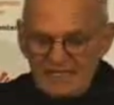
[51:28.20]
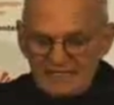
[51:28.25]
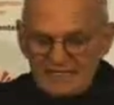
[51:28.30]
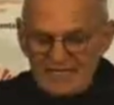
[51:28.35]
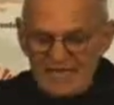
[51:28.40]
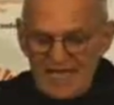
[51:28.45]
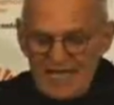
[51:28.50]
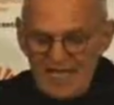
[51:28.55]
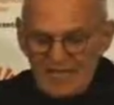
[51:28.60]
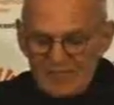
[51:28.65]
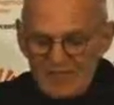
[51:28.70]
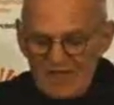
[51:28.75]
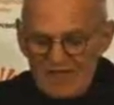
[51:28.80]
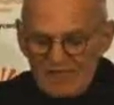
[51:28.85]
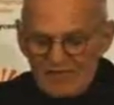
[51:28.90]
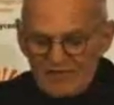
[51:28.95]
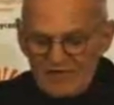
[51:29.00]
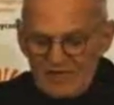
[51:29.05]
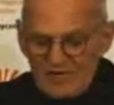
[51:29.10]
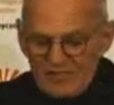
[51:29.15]
time,
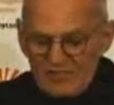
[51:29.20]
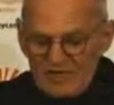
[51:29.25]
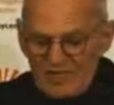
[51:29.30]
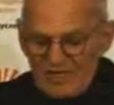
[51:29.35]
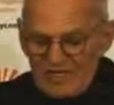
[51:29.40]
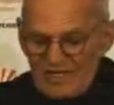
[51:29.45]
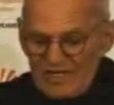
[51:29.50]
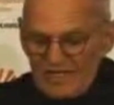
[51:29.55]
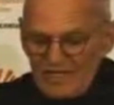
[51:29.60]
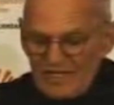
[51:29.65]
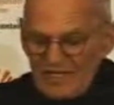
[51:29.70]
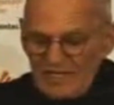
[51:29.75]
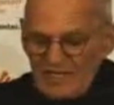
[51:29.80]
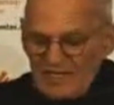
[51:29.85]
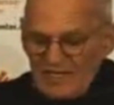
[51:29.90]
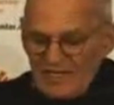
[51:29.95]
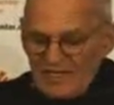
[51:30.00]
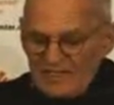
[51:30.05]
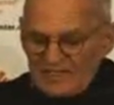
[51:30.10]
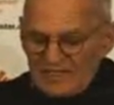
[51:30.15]
effort, and money
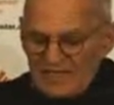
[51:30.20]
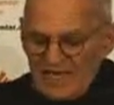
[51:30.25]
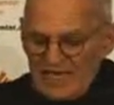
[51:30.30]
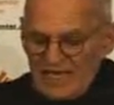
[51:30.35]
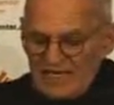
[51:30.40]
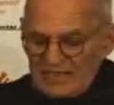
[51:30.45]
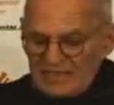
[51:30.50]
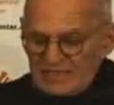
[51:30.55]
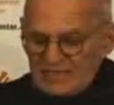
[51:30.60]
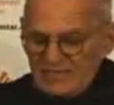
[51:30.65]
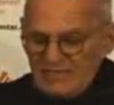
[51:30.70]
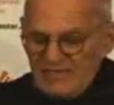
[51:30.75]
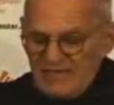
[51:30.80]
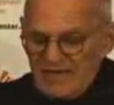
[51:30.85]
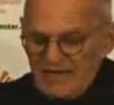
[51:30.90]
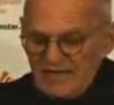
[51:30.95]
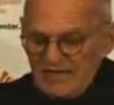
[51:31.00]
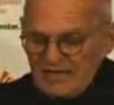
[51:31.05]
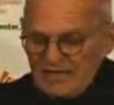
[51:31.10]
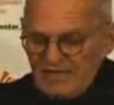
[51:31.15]
into
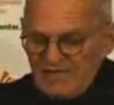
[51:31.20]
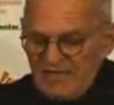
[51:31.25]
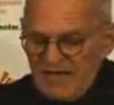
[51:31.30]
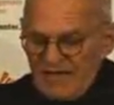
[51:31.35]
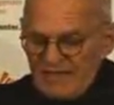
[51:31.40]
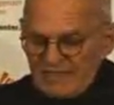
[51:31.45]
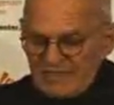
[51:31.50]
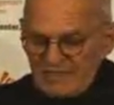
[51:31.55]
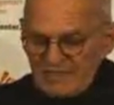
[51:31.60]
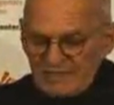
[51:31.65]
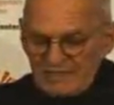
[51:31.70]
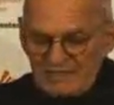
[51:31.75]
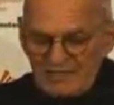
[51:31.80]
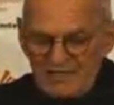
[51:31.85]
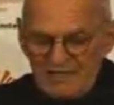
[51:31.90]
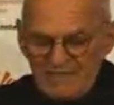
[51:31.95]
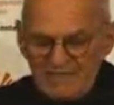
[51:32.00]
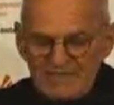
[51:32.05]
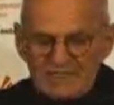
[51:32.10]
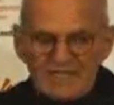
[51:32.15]
excavating the fossils
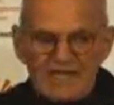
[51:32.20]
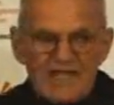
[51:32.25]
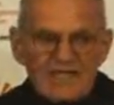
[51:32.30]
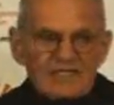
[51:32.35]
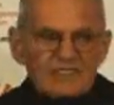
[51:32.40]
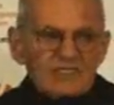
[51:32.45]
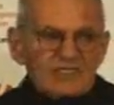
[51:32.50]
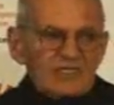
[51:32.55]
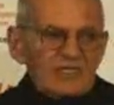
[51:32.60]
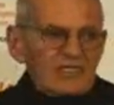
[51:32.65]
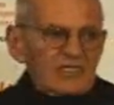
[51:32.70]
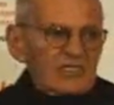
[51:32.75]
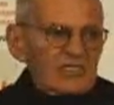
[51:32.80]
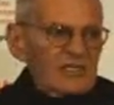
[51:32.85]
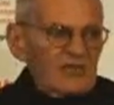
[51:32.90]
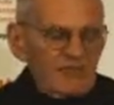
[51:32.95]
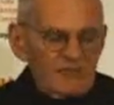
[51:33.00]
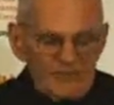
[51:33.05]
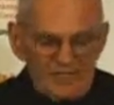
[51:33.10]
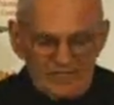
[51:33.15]
of its ancient
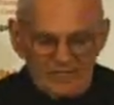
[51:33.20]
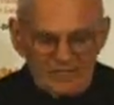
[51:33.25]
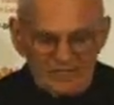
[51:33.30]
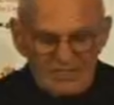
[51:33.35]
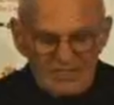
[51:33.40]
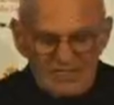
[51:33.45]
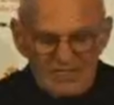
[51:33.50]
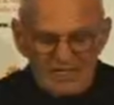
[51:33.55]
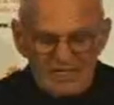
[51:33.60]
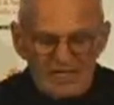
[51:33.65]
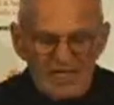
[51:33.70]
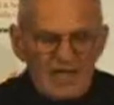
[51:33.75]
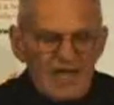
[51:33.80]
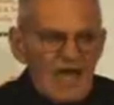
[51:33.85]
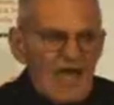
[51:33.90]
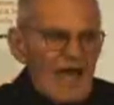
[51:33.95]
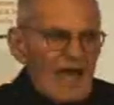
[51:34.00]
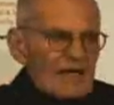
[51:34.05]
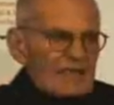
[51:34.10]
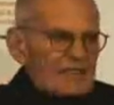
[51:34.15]
achievement,
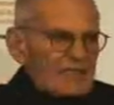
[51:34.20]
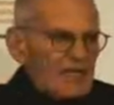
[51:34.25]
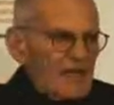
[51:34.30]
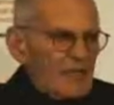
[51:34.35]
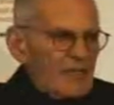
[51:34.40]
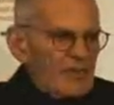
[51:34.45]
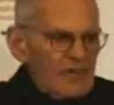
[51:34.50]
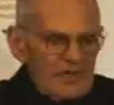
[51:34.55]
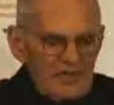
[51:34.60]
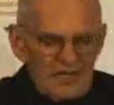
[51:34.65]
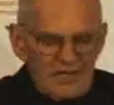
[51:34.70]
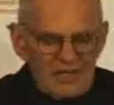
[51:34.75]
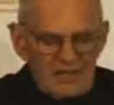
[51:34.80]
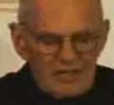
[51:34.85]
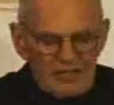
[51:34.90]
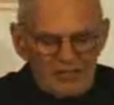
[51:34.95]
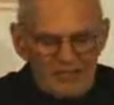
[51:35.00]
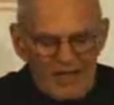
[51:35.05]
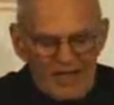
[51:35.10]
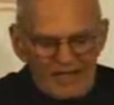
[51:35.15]
ACT UP
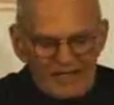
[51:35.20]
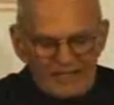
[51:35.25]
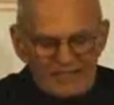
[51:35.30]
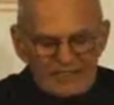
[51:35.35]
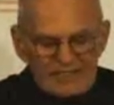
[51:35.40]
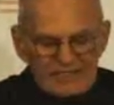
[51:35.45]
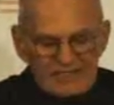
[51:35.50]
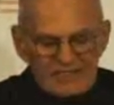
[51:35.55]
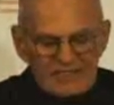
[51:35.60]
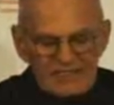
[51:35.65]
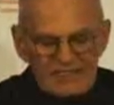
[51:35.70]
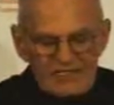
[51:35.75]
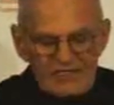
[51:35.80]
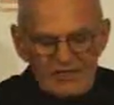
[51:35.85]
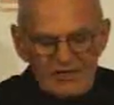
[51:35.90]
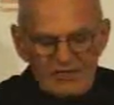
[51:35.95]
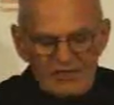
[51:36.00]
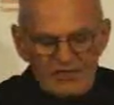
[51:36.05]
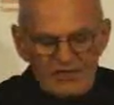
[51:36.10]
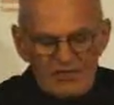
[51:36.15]
might
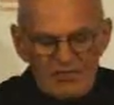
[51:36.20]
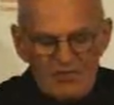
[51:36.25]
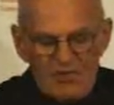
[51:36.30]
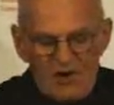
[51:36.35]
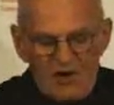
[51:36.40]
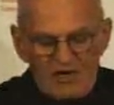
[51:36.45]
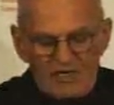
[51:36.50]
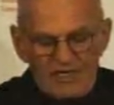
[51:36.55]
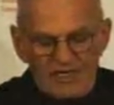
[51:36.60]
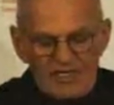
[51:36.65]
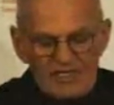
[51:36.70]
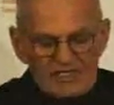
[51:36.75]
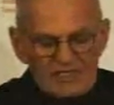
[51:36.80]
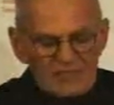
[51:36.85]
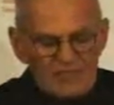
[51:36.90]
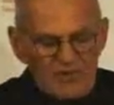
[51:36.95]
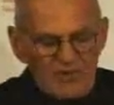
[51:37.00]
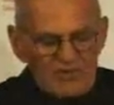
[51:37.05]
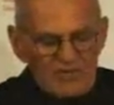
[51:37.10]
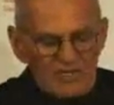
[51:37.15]
consider marking its
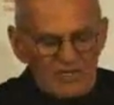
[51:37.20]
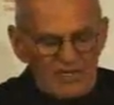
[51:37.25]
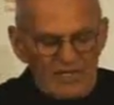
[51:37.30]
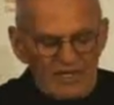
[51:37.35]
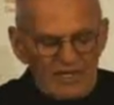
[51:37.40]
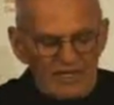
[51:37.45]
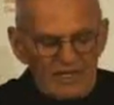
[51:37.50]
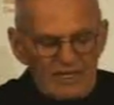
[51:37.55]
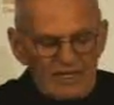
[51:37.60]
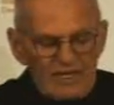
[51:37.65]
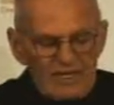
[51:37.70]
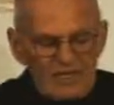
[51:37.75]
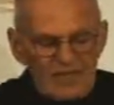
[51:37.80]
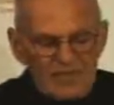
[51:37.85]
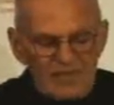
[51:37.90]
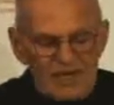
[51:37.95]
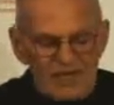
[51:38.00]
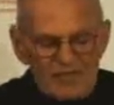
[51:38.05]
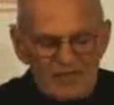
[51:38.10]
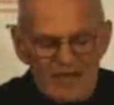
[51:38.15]
birthday
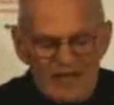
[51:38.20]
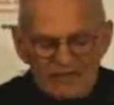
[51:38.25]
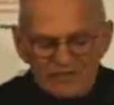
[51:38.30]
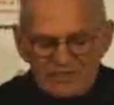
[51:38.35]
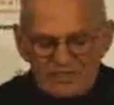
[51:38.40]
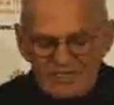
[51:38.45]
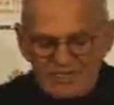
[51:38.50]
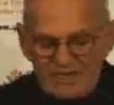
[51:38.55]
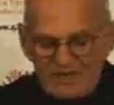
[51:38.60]
by mounting